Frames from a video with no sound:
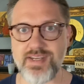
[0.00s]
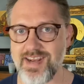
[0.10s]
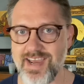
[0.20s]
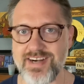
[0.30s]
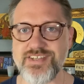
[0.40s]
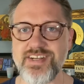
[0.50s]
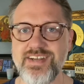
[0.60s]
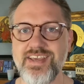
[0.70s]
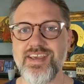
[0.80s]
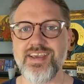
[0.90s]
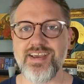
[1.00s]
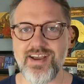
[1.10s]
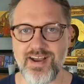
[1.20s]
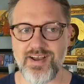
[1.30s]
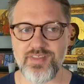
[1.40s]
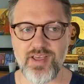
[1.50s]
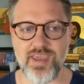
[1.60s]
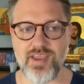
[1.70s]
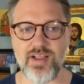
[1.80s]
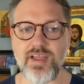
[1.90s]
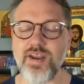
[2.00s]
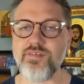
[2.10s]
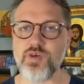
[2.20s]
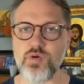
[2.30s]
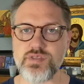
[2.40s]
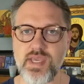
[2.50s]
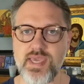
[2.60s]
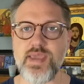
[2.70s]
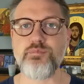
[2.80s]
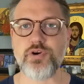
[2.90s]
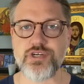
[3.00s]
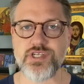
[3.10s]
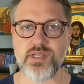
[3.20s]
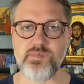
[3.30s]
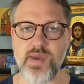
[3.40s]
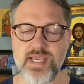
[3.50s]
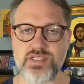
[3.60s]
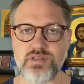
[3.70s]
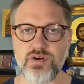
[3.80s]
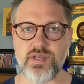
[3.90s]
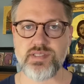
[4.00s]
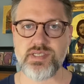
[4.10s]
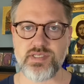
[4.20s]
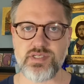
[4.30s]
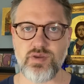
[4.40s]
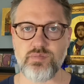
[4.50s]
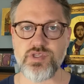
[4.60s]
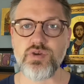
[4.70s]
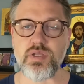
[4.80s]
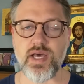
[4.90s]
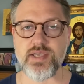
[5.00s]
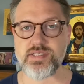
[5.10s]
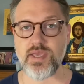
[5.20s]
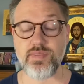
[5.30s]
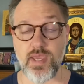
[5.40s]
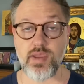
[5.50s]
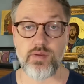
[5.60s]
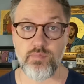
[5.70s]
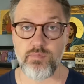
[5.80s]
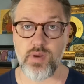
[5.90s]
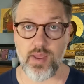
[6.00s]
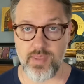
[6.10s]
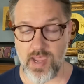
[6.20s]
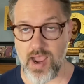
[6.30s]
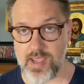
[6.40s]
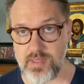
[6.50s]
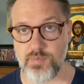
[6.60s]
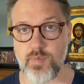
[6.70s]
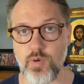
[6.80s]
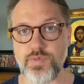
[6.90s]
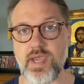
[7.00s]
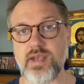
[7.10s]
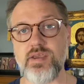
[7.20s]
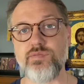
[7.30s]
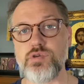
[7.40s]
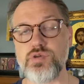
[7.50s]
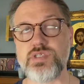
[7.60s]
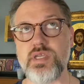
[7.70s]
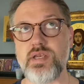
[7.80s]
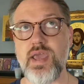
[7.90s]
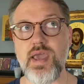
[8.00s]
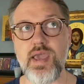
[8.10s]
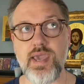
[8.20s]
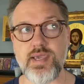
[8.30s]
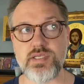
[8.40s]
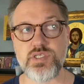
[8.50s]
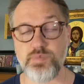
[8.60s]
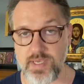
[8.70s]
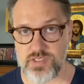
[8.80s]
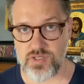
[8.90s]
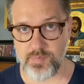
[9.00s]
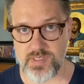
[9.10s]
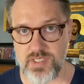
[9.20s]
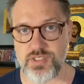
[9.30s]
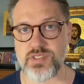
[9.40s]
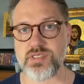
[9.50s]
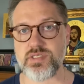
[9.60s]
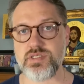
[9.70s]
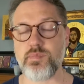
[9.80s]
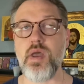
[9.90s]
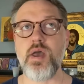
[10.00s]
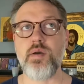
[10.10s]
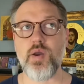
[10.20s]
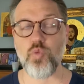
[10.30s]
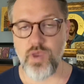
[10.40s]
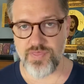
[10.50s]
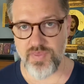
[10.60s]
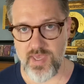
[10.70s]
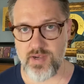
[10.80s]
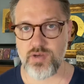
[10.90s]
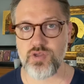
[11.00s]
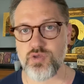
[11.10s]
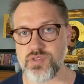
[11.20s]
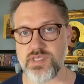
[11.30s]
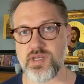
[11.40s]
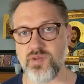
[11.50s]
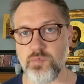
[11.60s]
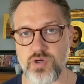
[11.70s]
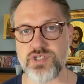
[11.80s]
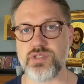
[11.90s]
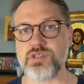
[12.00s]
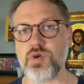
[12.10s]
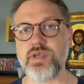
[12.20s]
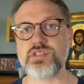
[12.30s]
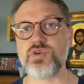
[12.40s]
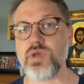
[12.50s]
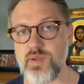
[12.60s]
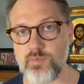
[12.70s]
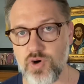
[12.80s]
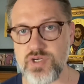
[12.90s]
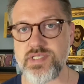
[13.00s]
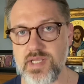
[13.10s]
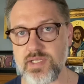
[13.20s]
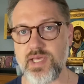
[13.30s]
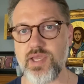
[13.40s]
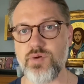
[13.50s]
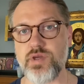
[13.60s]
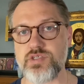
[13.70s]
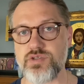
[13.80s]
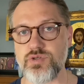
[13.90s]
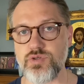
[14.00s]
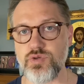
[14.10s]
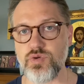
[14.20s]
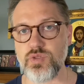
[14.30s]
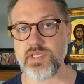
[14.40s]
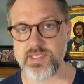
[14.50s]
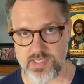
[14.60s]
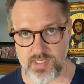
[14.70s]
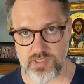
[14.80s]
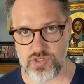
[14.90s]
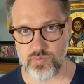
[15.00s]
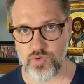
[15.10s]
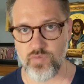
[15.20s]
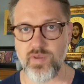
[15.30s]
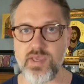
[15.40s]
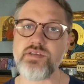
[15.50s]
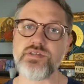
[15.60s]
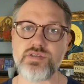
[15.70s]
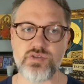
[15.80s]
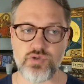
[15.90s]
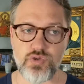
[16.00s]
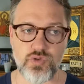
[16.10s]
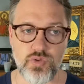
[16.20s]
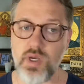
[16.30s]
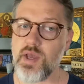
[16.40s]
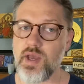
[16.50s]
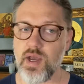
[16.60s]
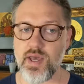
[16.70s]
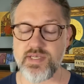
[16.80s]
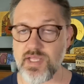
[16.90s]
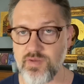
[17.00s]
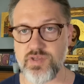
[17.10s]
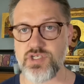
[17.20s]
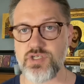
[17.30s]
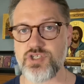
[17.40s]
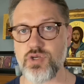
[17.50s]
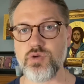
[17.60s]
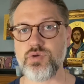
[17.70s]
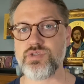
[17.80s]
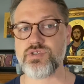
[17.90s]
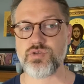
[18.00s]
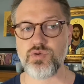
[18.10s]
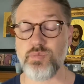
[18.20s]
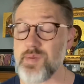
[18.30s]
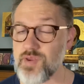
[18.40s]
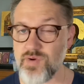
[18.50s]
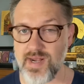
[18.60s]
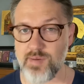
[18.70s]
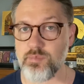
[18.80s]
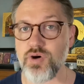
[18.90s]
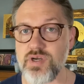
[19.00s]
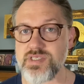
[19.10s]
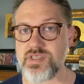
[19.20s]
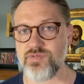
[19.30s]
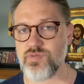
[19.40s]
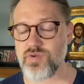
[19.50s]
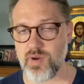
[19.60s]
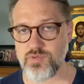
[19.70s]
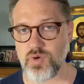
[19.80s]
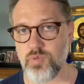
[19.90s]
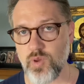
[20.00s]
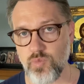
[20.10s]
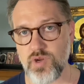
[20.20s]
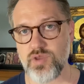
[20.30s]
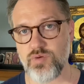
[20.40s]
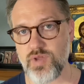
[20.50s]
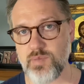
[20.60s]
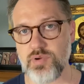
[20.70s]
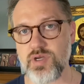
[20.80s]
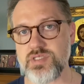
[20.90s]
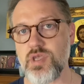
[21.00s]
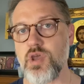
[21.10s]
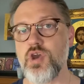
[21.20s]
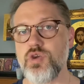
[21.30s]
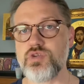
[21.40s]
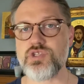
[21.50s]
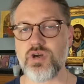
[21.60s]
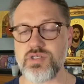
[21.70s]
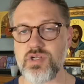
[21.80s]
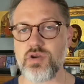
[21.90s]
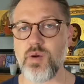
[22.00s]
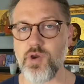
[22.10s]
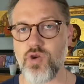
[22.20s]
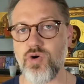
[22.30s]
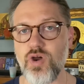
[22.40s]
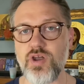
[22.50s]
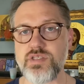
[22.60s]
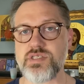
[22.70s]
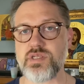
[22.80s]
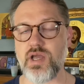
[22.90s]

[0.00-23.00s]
in Action. A lot of those like immersion-based learning systems utilize. They highly promote the idea of using a spaced repetition system within using immersion. So as you immerse in a language through listening to movies, through television shows, through maybe reading books, if you've come to a point where you can read books, you start to come across